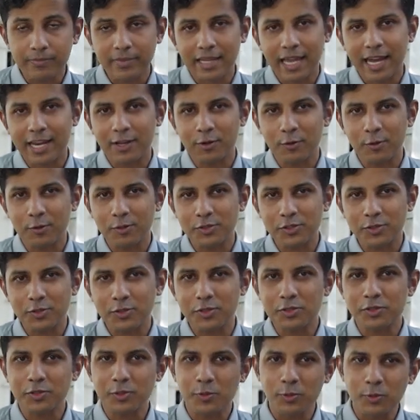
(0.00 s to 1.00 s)
and also
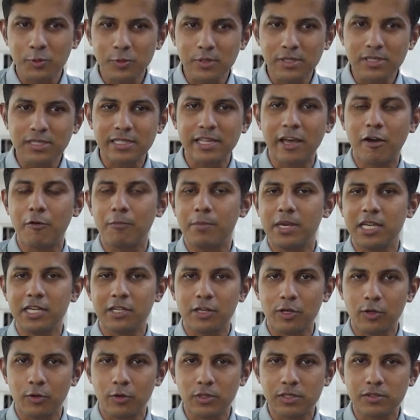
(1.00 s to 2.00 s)
schools have been
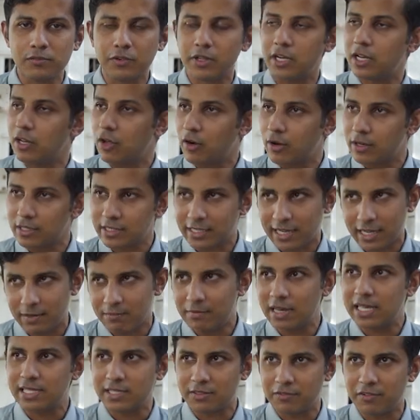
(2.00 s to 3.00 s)
closed for a long time
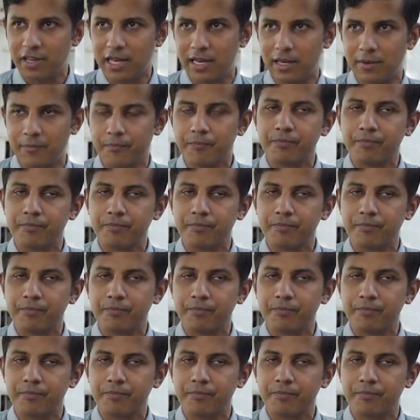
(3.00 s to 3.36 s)
as well.